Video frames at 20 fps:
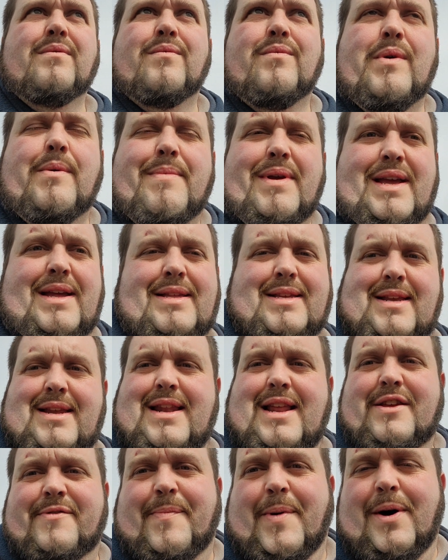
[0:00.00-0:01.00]
when we get to
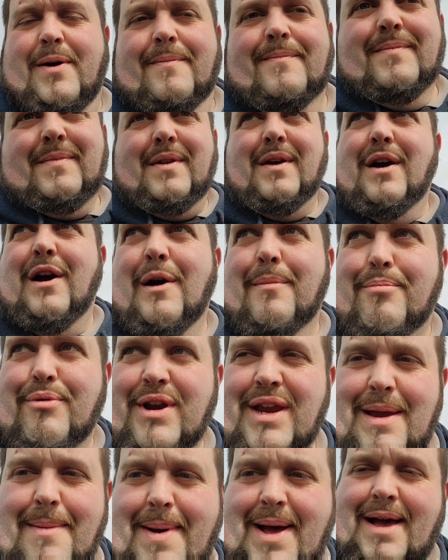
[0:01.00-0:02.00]
the next part, I'll
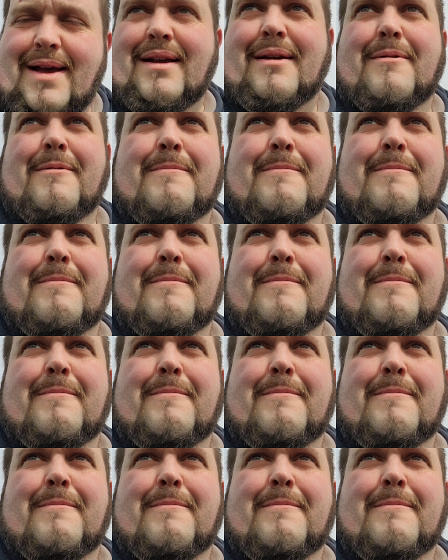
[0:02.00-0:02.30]
bring you back.